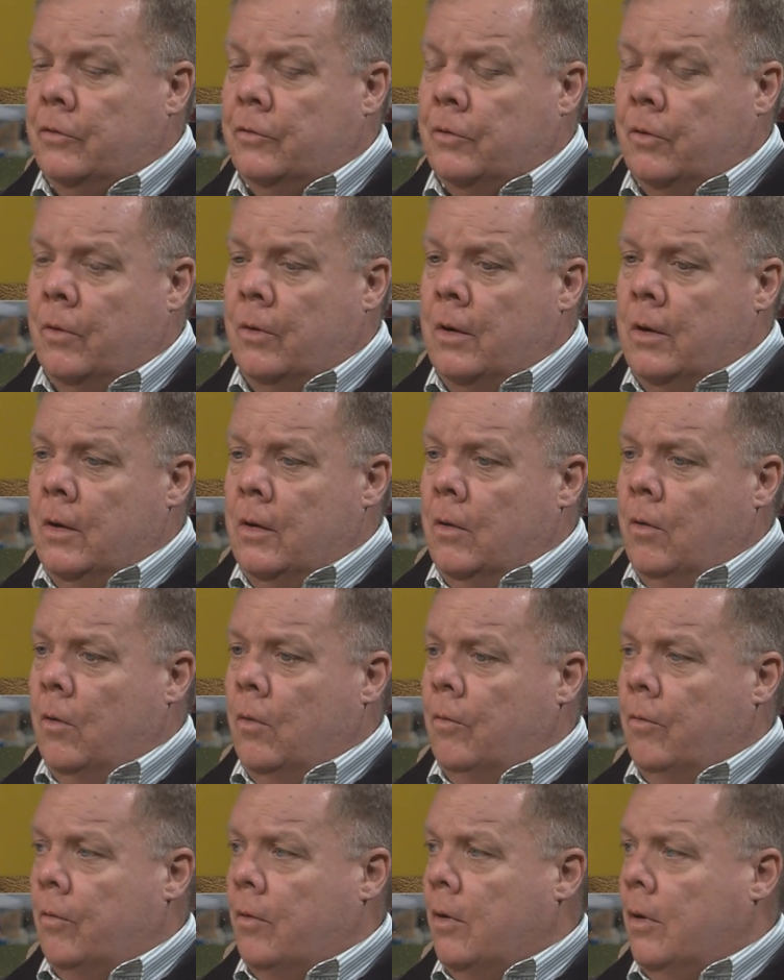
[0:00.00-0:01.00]
So
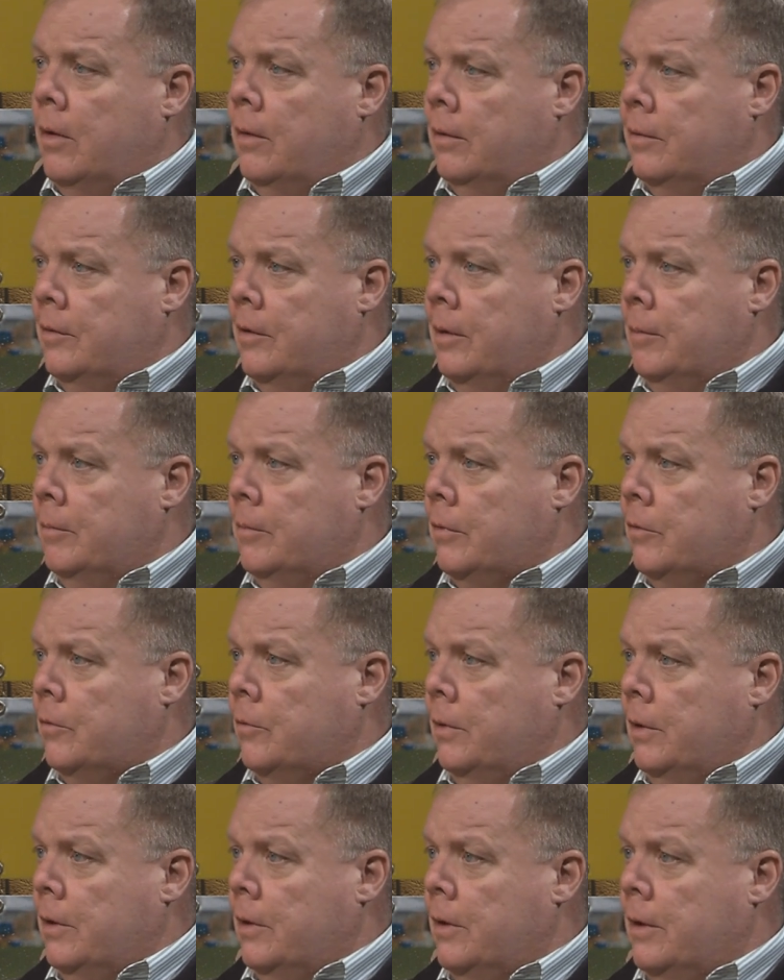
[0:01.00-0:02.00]
overall, the team looked
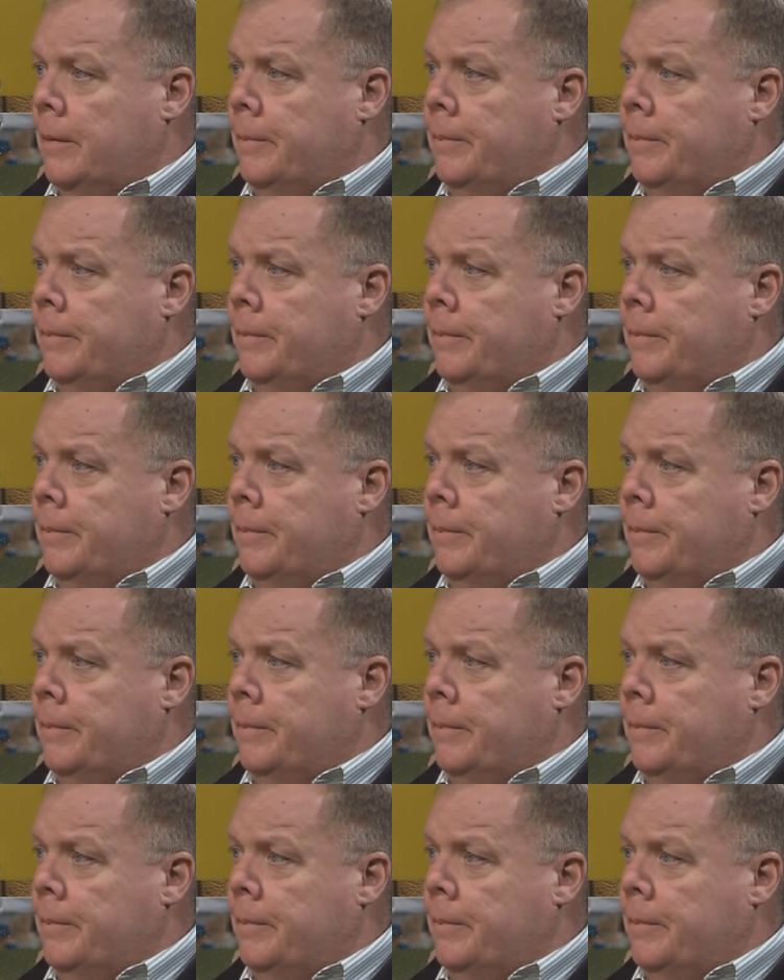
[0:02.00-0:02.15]
really good.